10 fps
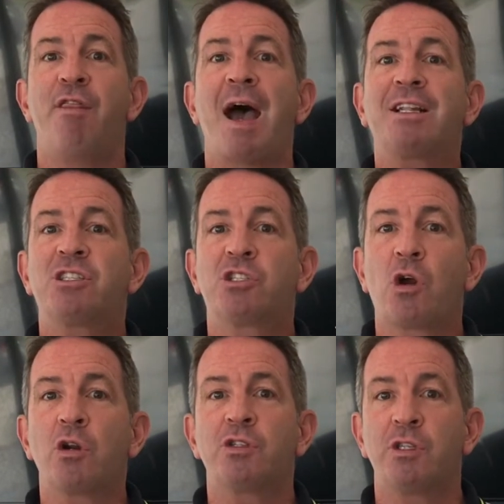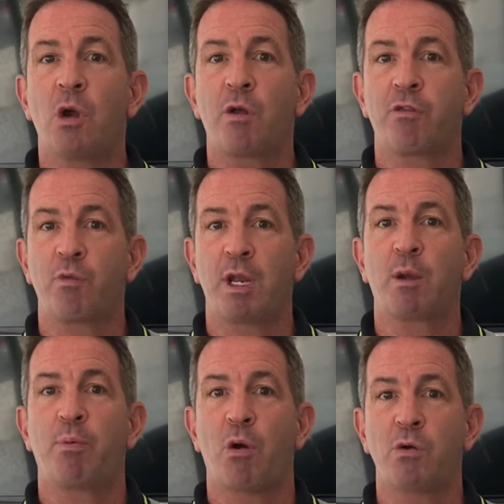That starts the
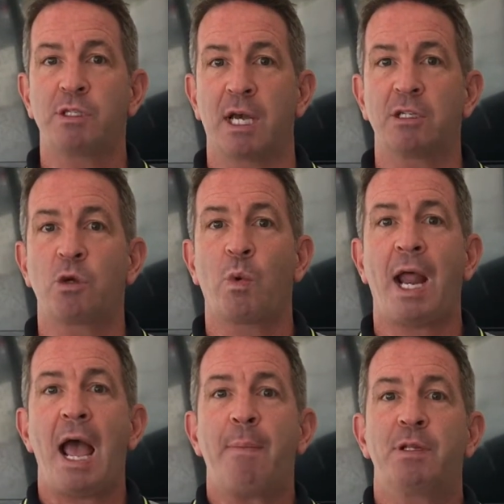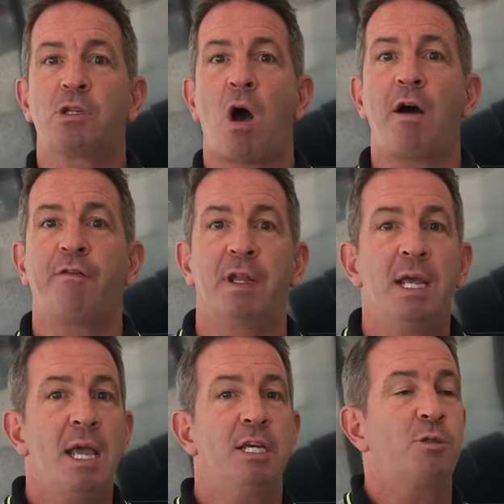arthritic process. So what happens often,
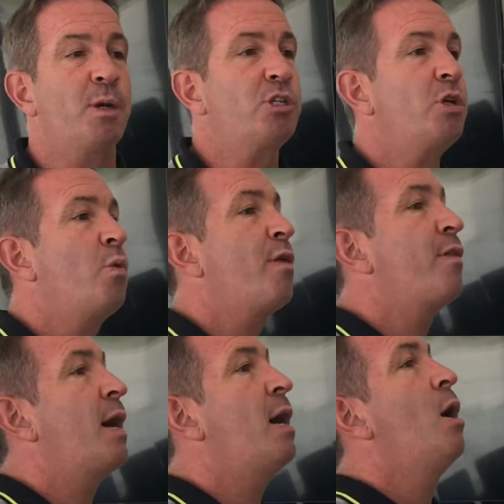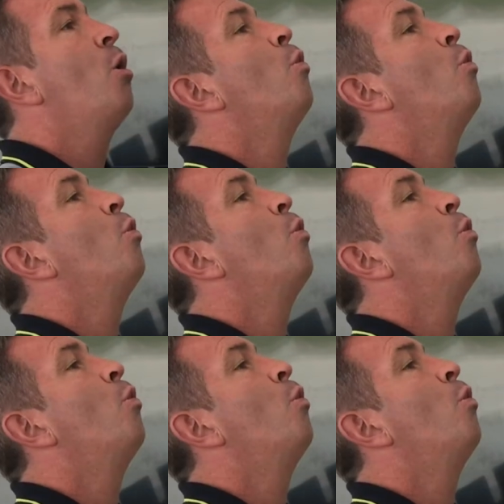especially with a